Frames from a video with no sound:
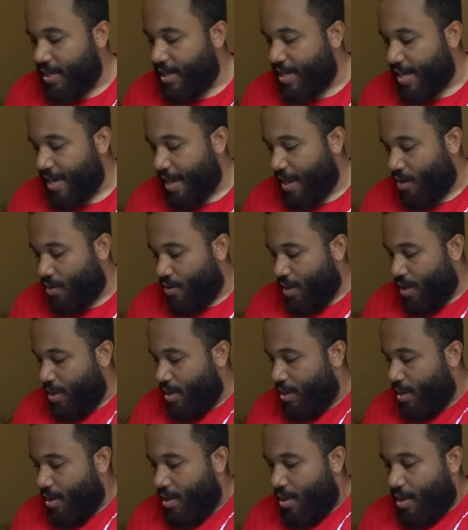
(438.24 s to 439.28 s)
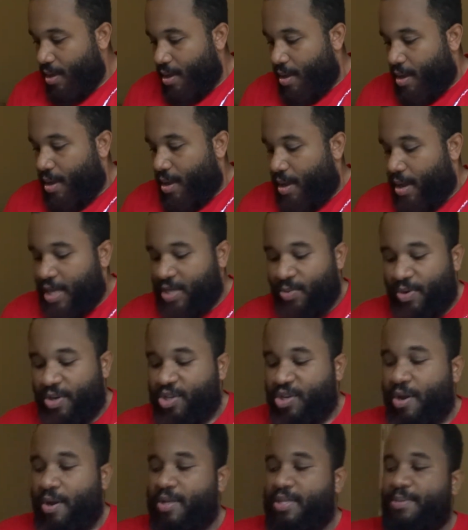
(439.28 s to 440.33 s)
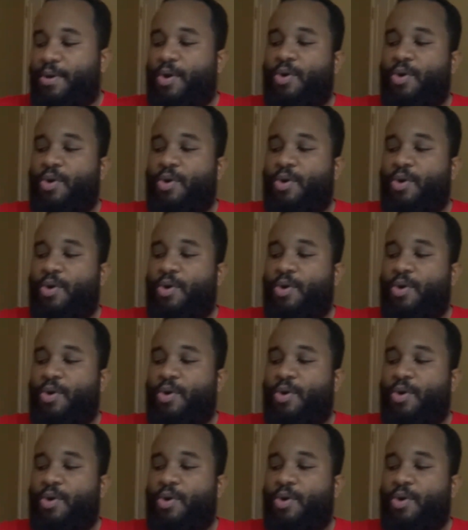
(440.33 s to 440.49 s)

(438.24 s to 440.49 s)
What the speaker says: Now, I just want to show you some